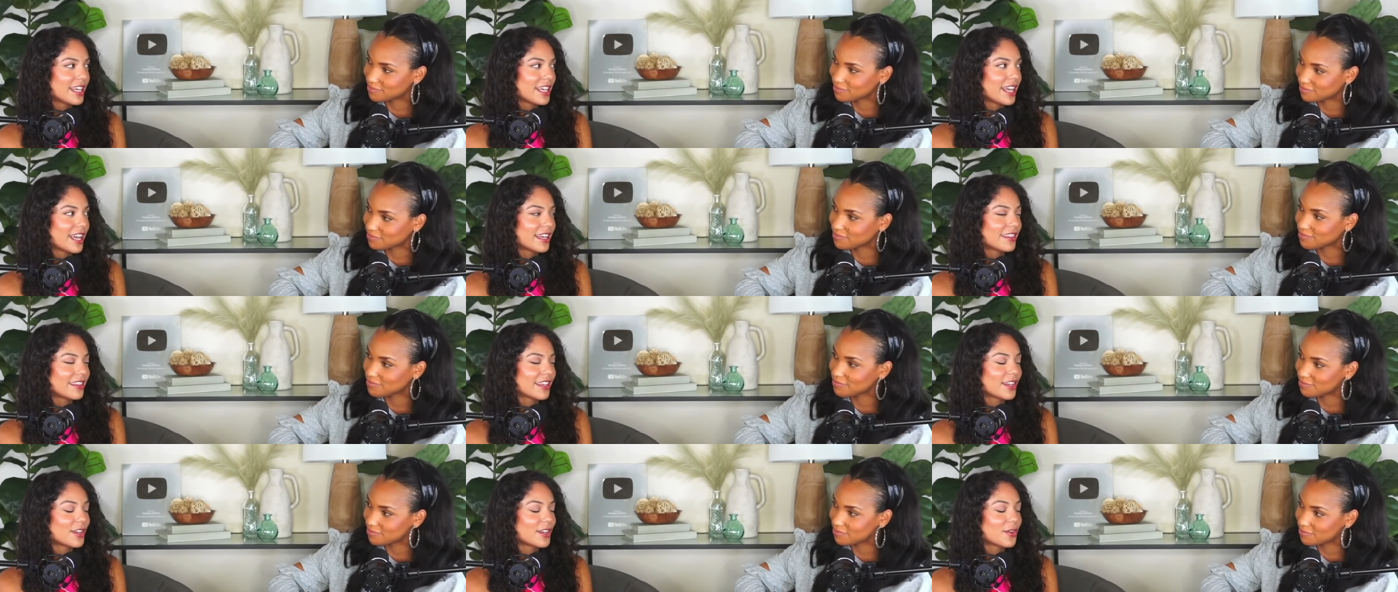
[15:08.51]

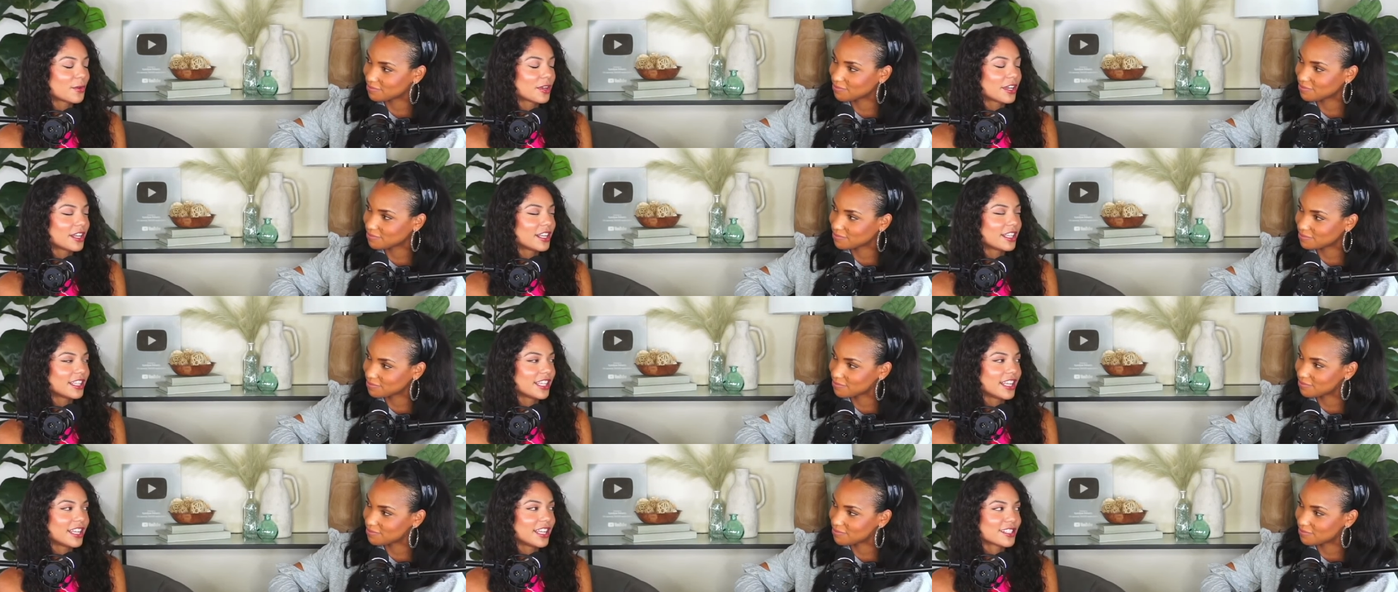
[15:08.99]
Speaker 1: and that you were going
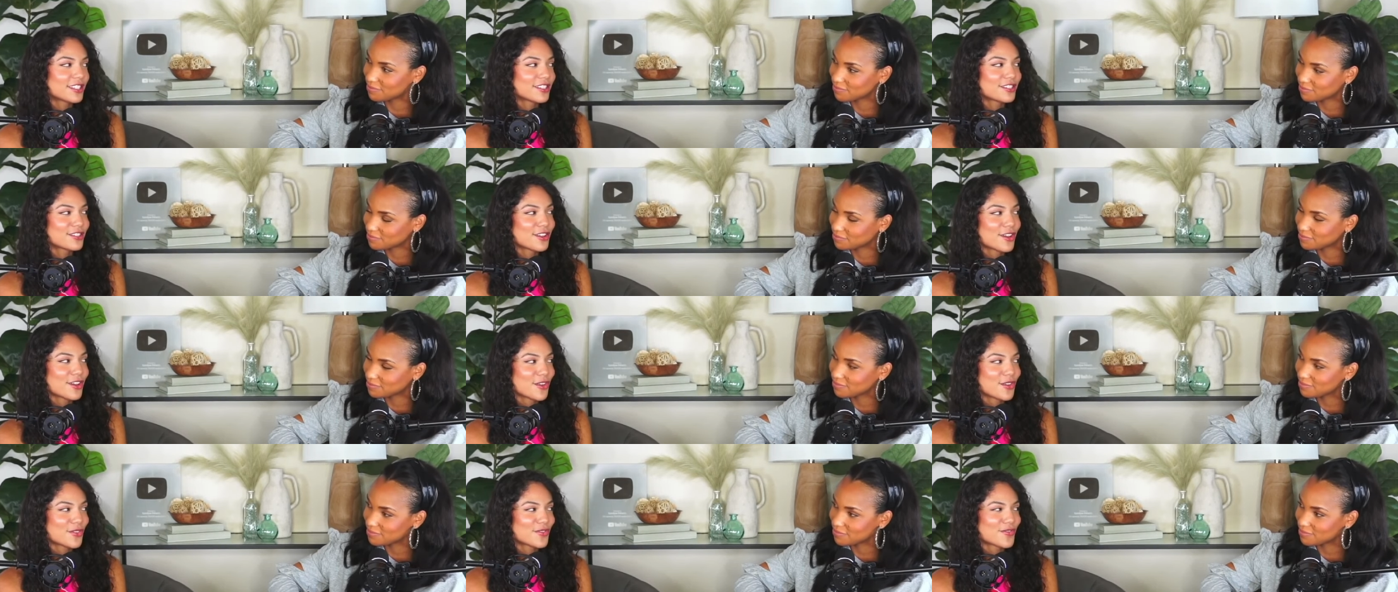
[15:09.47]
to let us
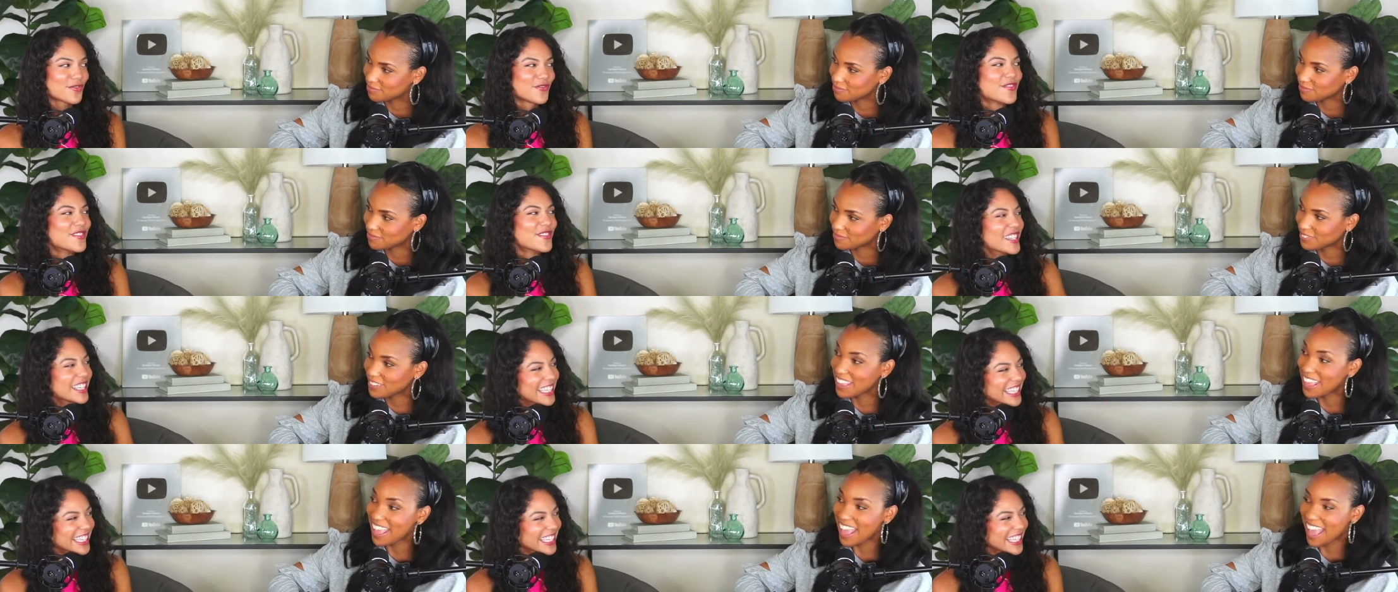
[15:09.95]
know.
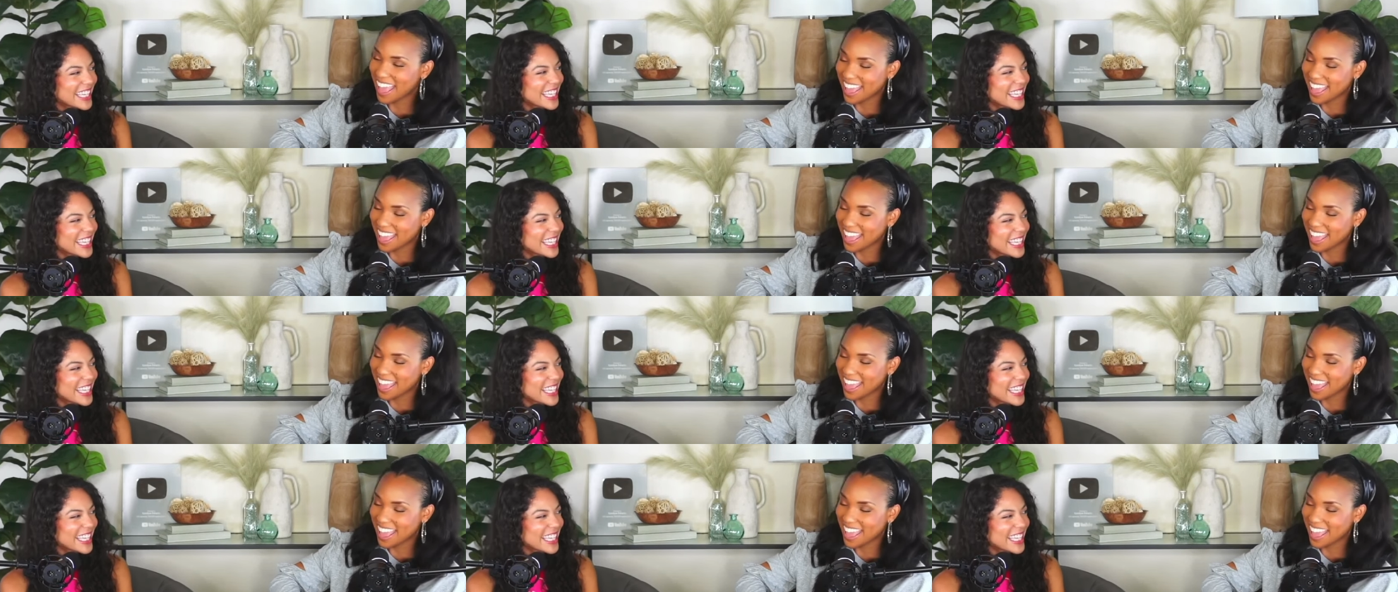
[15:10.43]
Yeah.